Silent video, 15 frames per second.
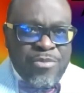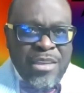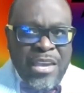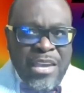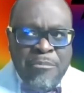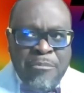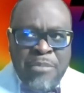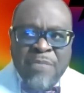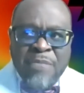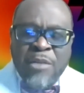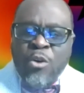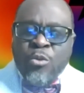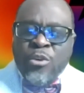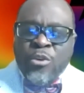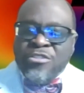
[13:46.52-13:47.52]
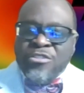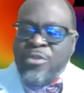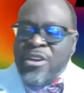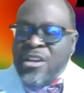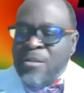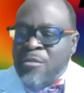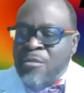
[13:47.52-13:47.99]
and being my own worst
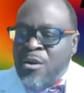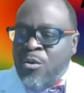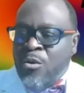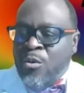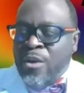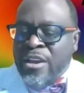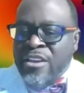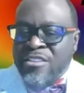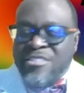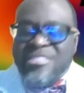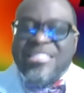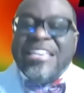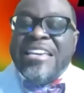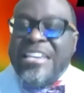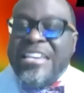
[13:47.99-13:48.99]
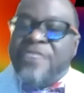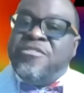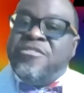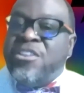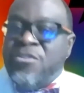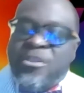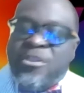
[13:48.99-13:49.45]
critic, I'm always thinking of
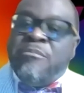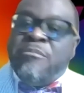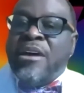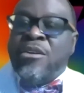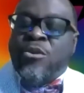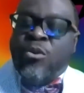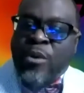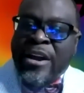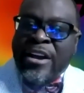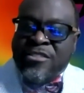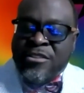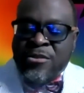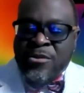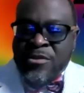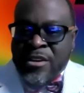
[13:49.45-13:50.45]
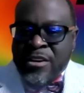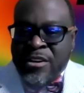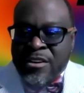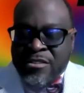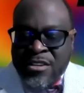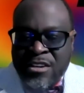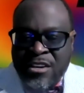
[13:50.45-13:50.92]
different and better ways to do
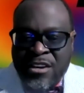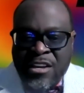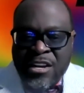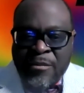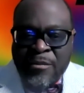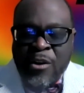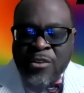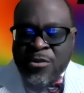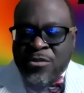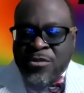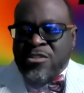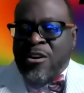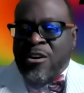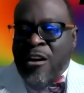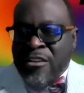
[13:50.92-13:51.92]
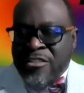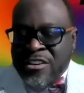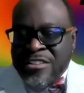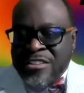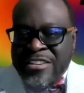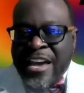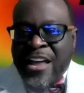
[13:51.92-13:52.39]
things. I'm also charging
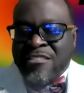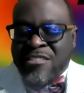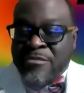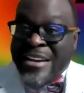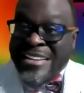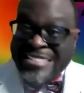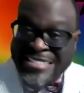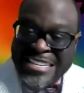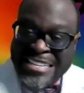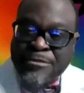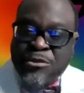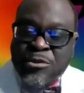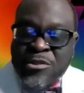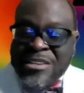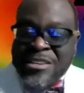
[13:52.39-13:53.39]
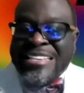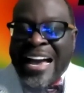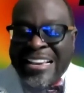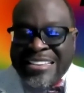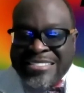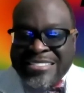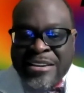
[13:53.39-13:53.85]
and challenging my team to do the
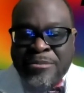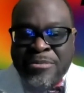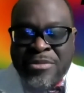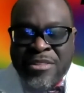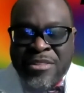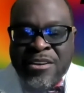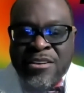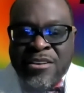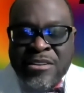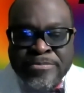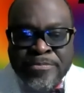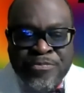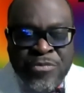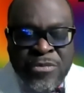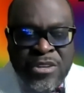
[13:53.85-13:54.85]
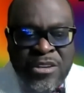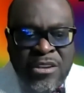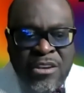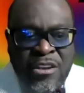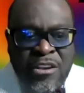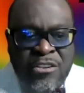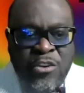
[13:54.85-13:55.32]
exact same thing.
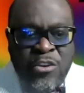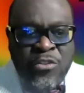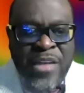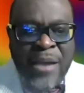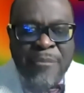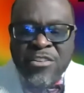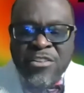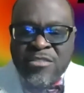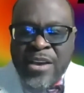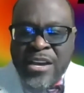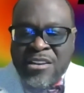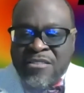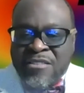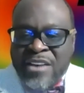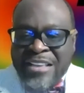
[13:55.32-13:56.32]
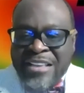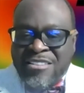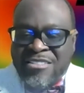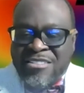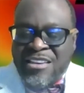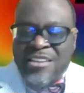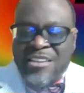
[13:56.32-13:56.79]
So from that perspective, I
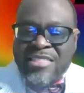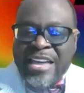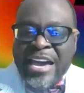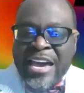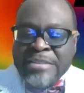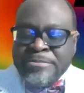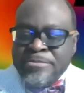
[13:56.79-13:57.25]
just think that